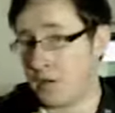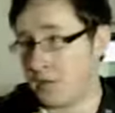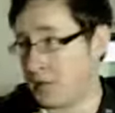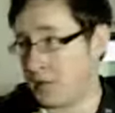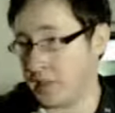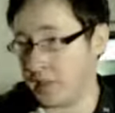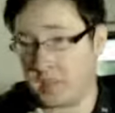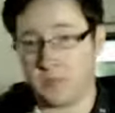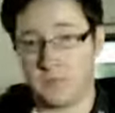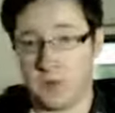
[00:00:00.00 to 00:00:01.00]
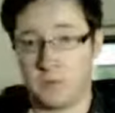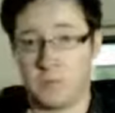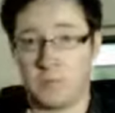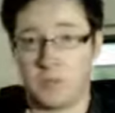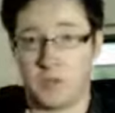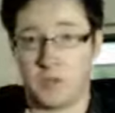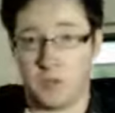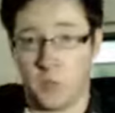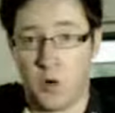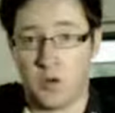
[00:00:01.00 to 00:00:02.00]
uh, like each film
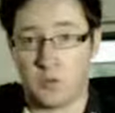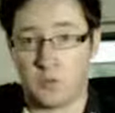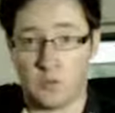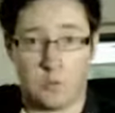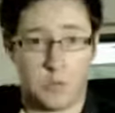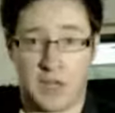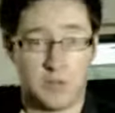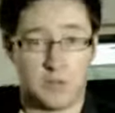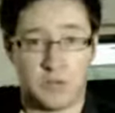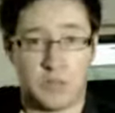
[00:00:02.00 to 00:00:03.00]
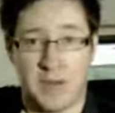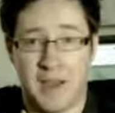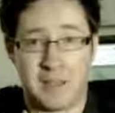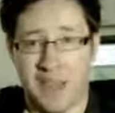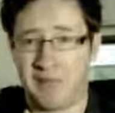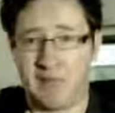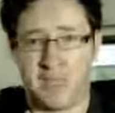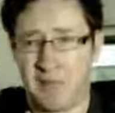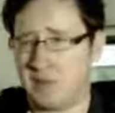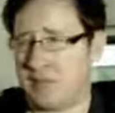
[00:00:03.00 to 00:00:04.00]
that you watch. When I use on demand,
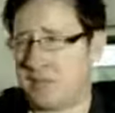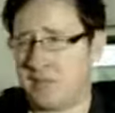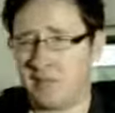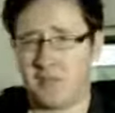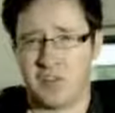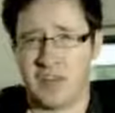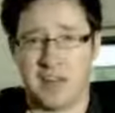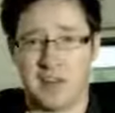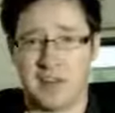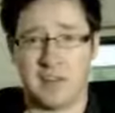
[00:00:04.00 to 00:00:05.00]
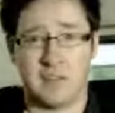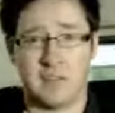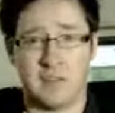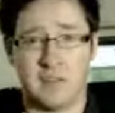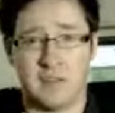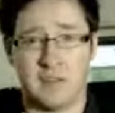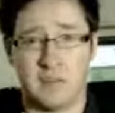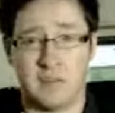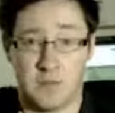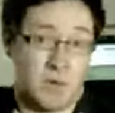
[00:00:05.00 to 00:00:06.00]
every time it's like three ninety nine
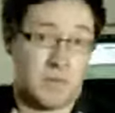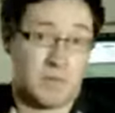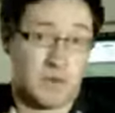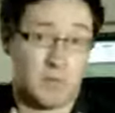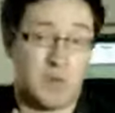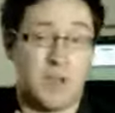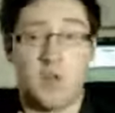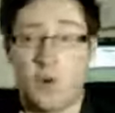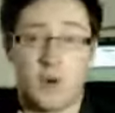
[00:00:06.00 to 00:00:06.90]
for one film.